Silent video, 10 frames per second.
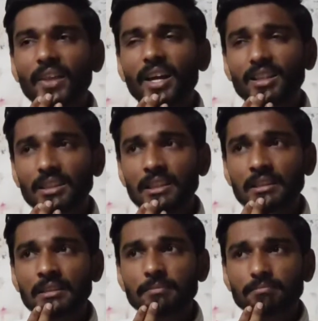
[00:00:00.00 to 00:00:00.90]
And
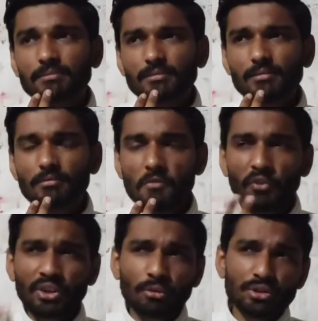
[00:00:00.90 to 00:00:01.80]

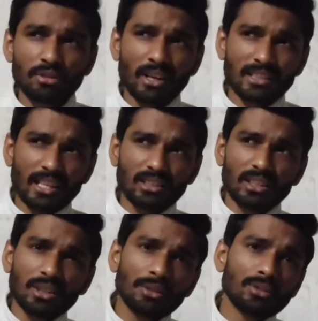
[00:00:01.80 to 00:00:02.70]
one question was like
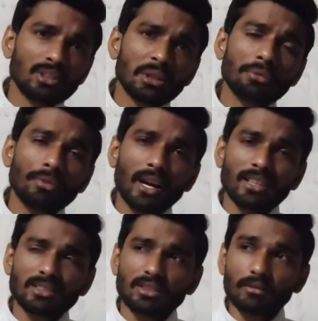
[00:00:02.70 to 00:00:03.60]
three
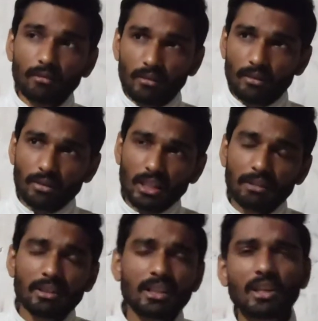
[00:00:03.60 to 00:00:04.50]
friends
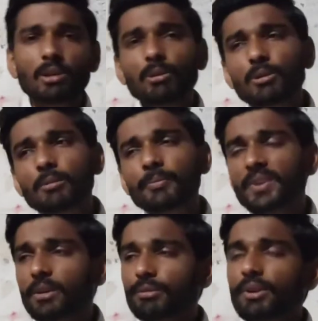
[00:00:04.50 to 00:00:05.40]
living in a room,
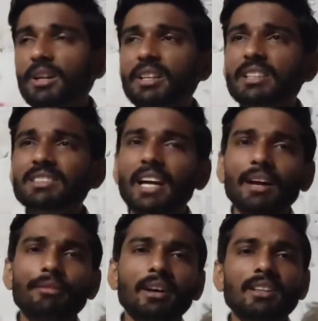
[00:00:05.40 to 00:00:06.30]
one is
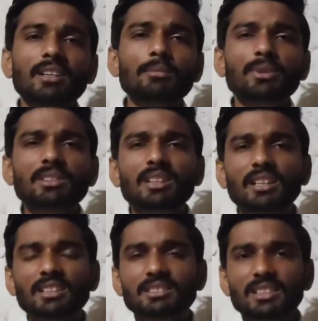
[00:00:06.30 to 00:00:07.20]
affected with the
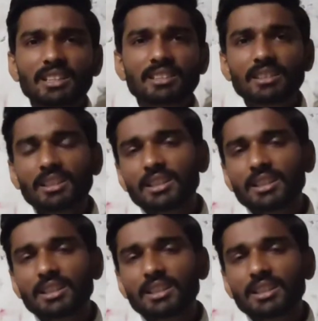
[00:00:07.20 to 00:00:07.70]
disease,